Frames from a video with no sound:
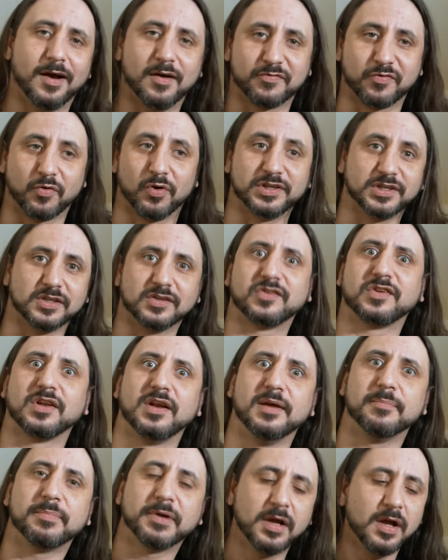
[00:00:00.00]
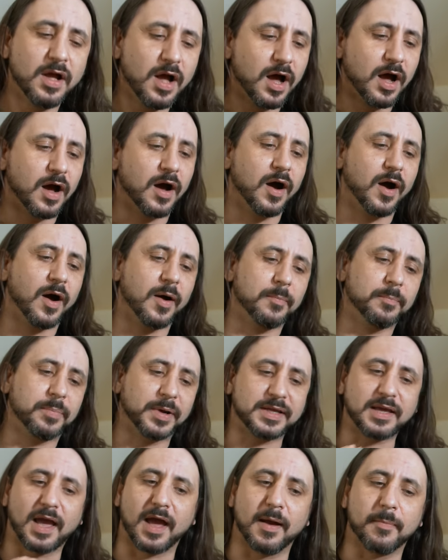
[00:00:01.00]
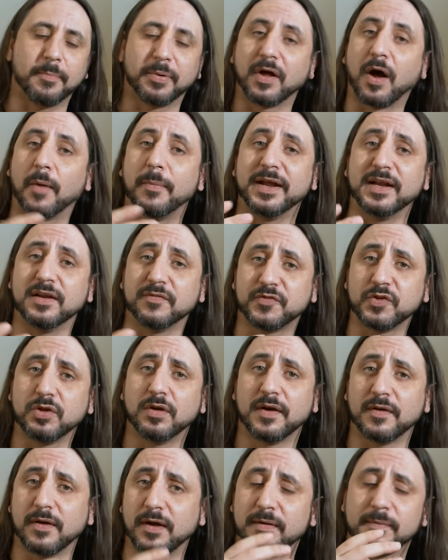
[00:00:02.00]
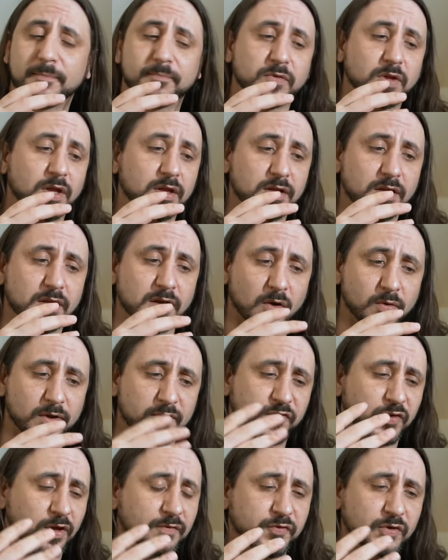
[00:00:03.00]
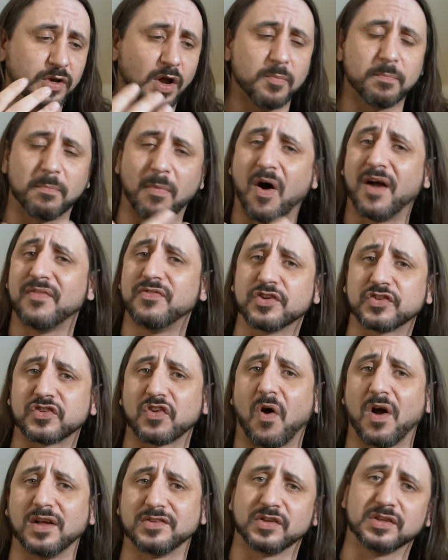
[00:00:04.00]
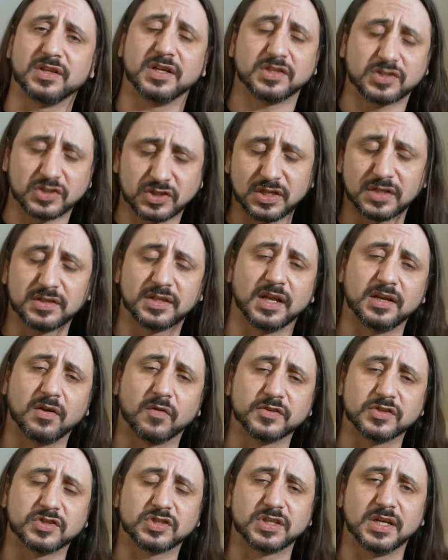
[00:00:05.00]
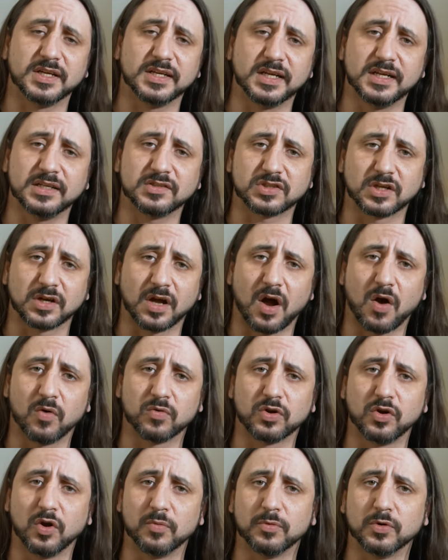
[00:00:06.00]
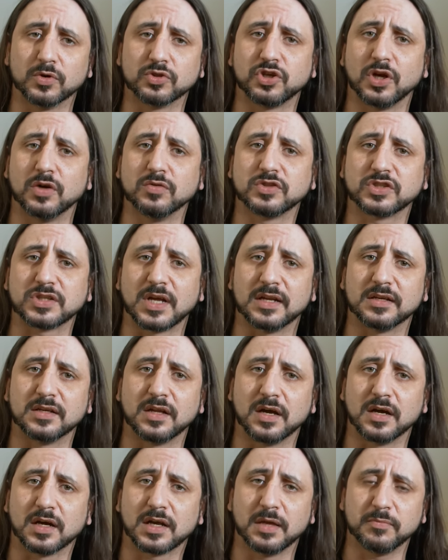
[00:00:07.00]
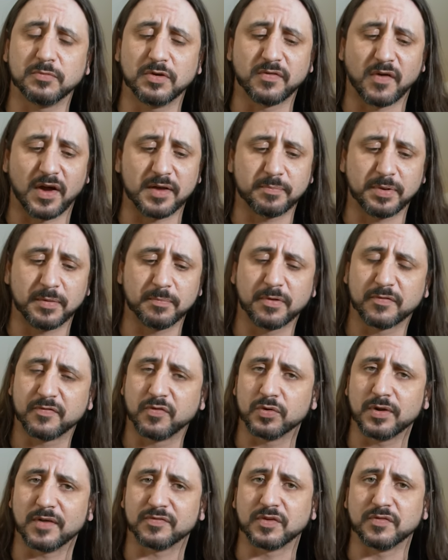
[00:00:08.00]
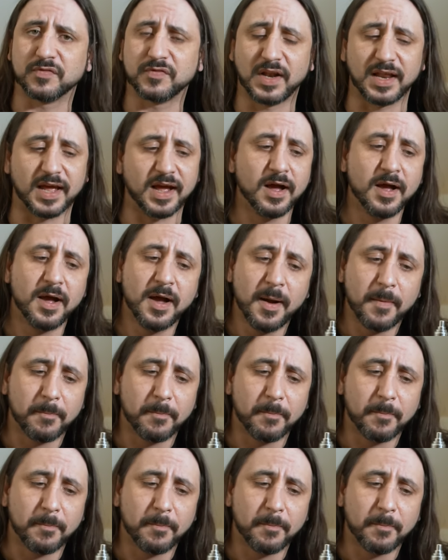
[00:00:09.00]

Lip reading: Freudian slip. If you don't mind the size of this, then obviously it's going to hold a lot more juice and keep you vaping before you have to fill it.